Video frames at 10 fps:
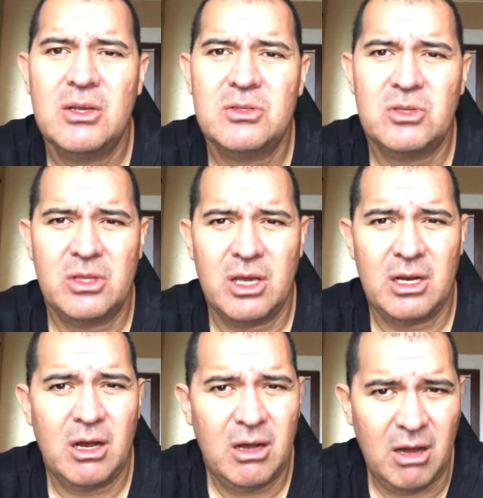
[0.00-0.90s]
so that
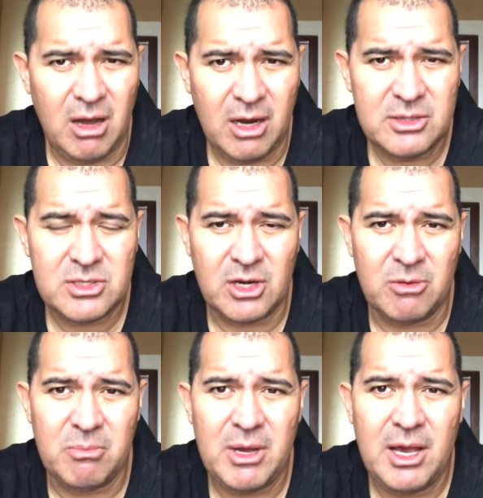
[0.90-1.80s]
our hearts and our
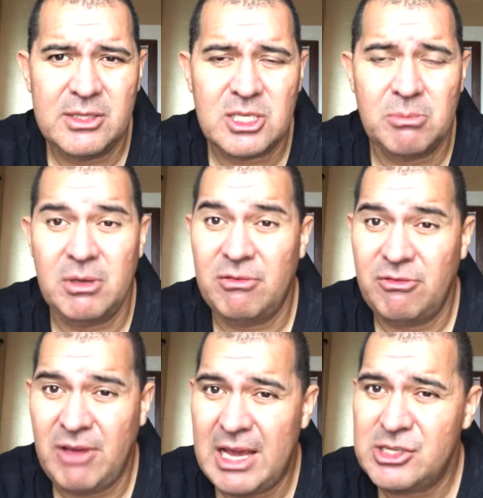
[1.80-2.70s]
minds can be
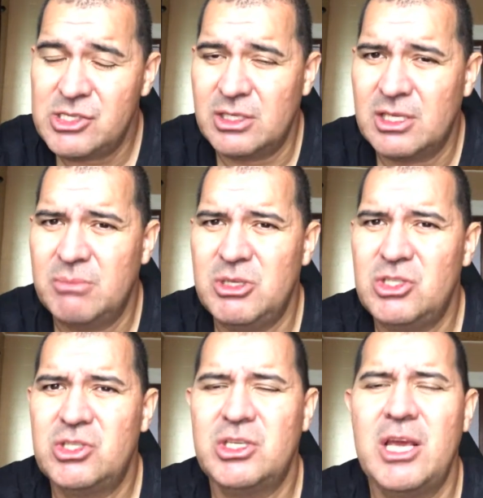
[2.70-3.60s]
fashioned, can be
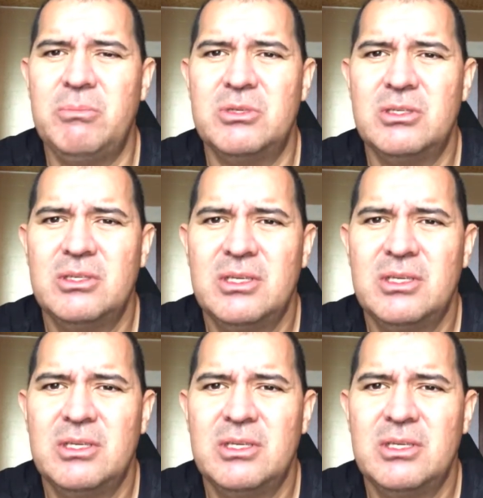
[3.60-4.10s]
shaped.